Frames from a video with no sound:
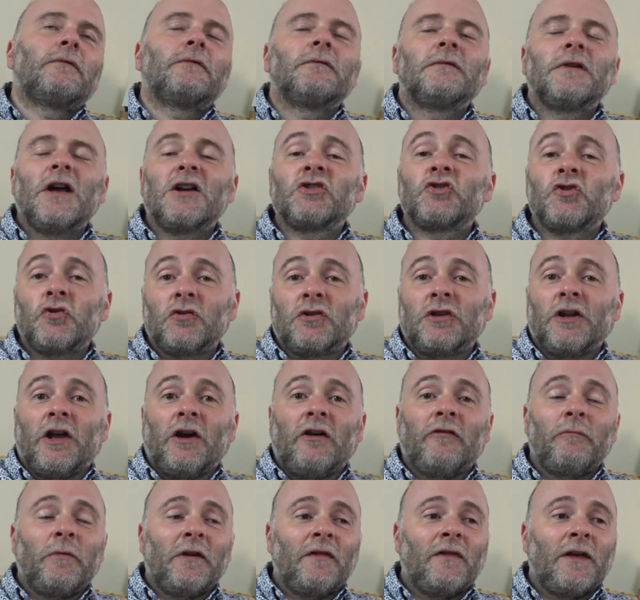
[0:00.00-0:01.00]
I should
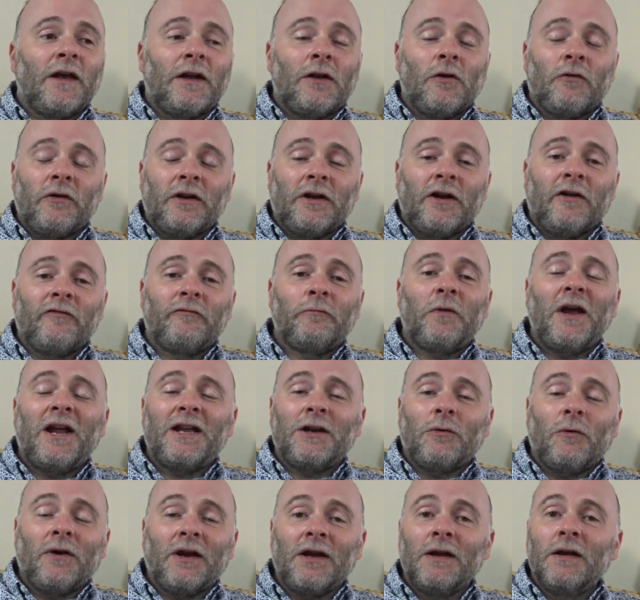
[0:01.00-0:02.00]
know, I've been there long enough. But
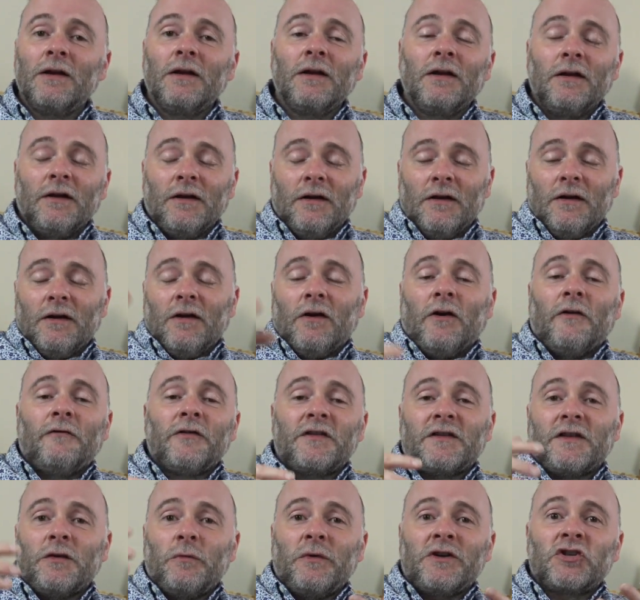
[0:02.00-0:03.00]
anyway,
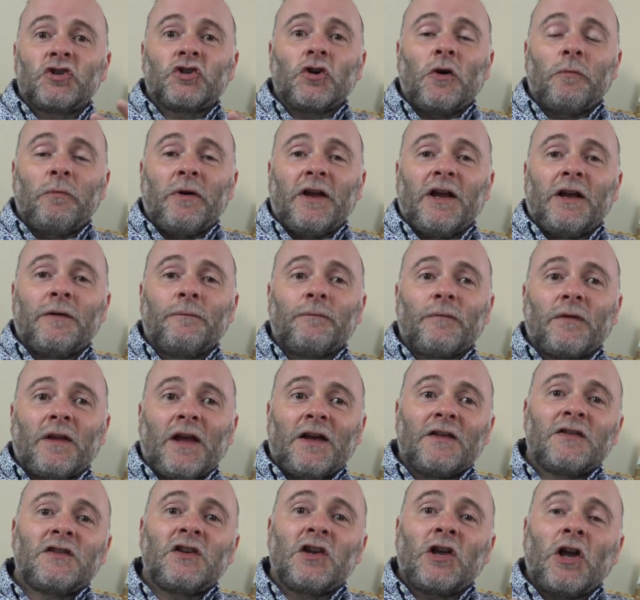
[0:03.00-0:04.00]
obviously we're shopping.
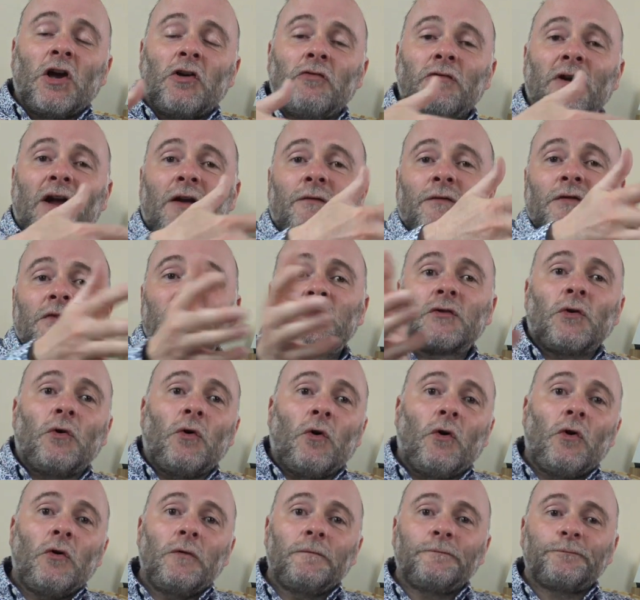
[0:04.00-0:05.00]
As you go around the
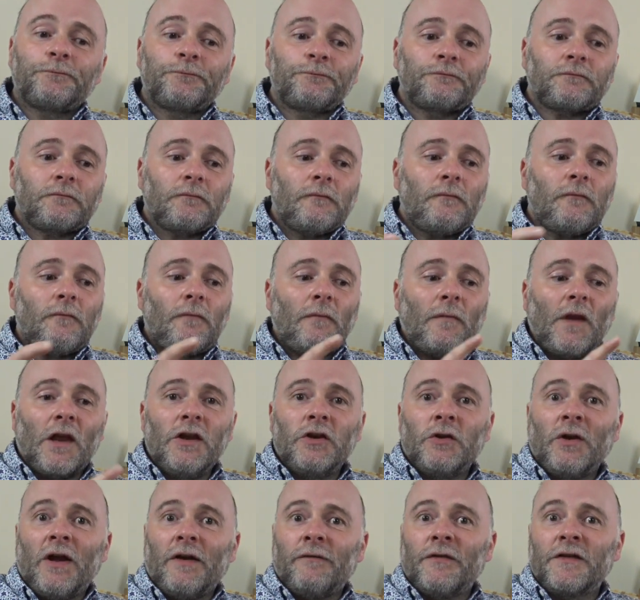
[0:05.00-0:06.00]
store,
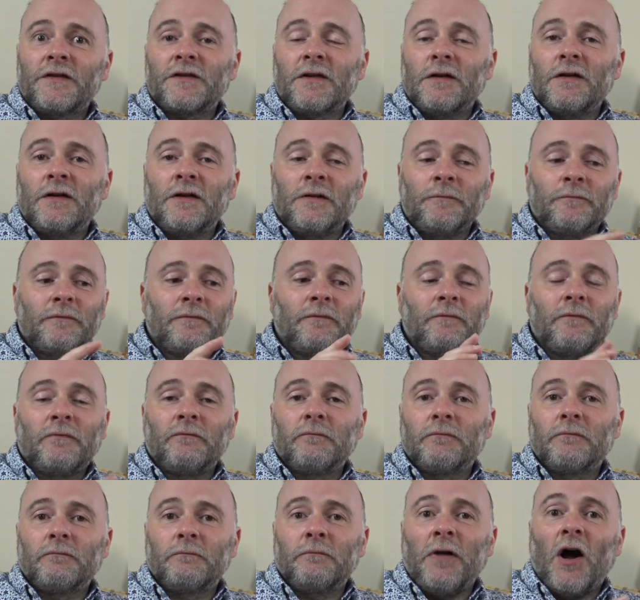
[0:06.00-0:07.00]
you have this
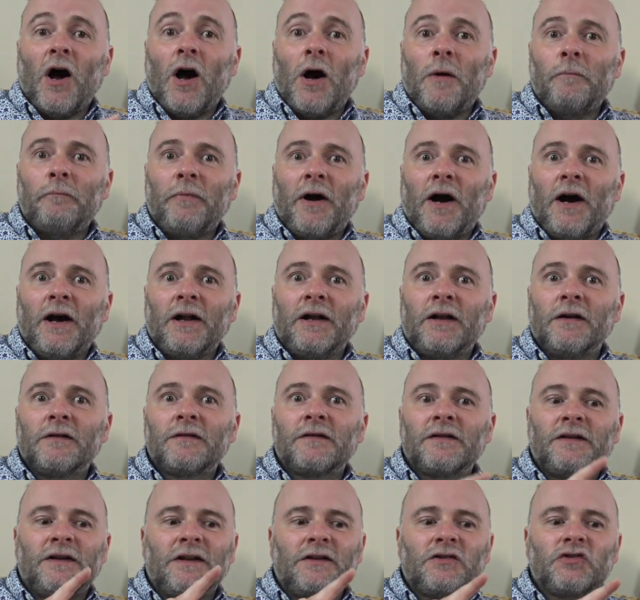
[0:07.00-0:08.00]
Palm
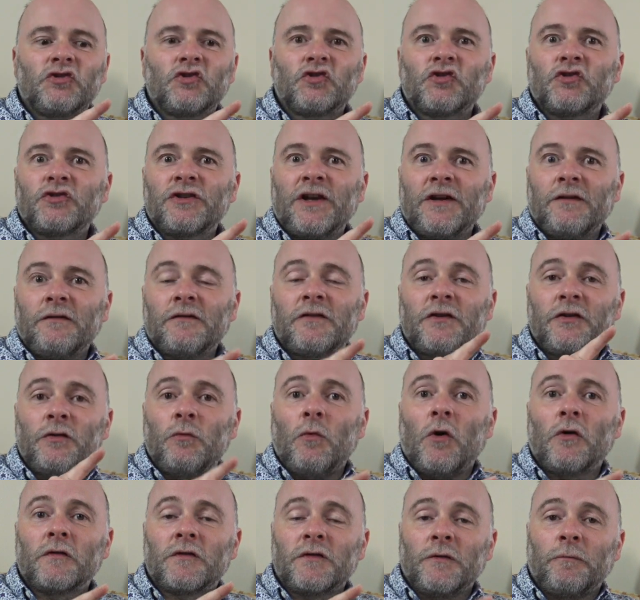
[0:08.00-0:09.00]
Pilot, and it tells you
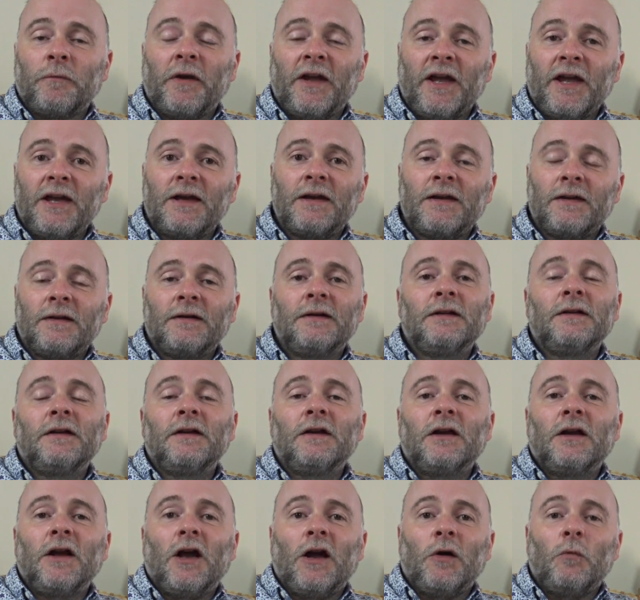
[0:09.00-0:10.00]
what to pick
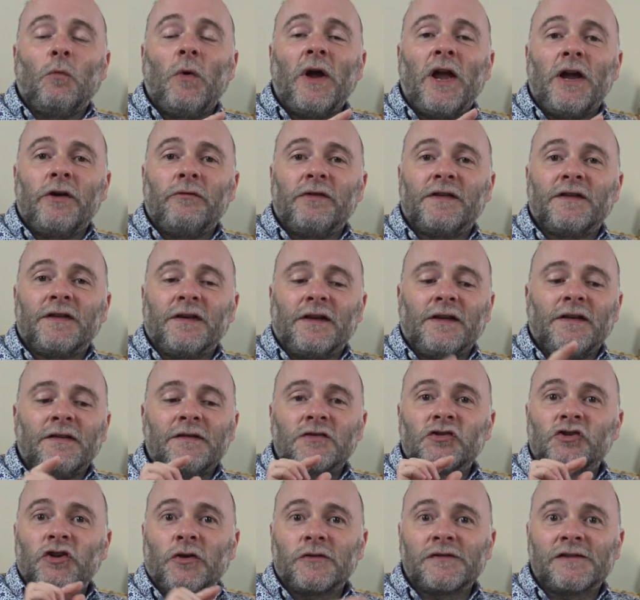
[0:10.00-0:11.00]
and where it
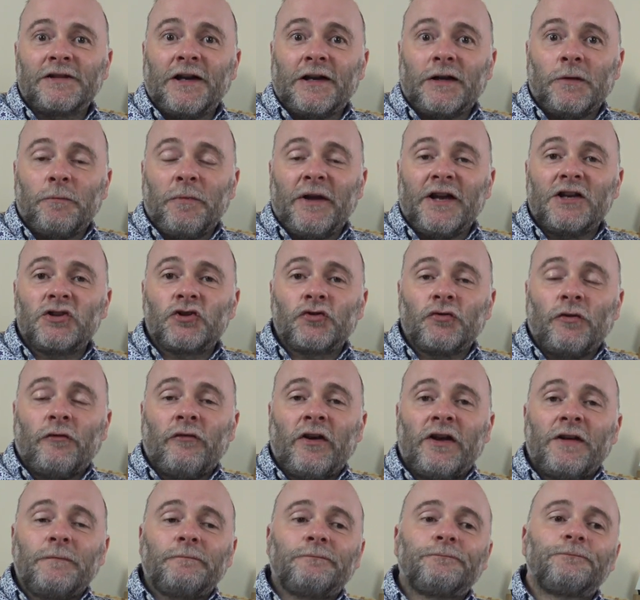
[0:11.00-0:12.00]
is, shows a little picture of
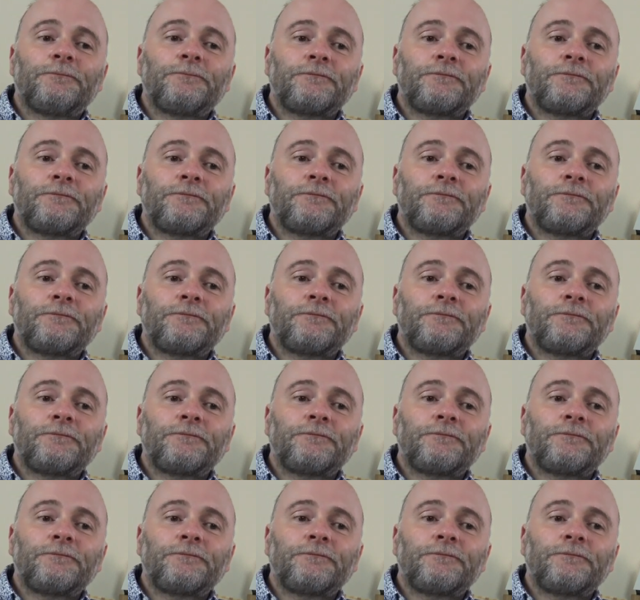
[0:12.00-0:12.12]
it.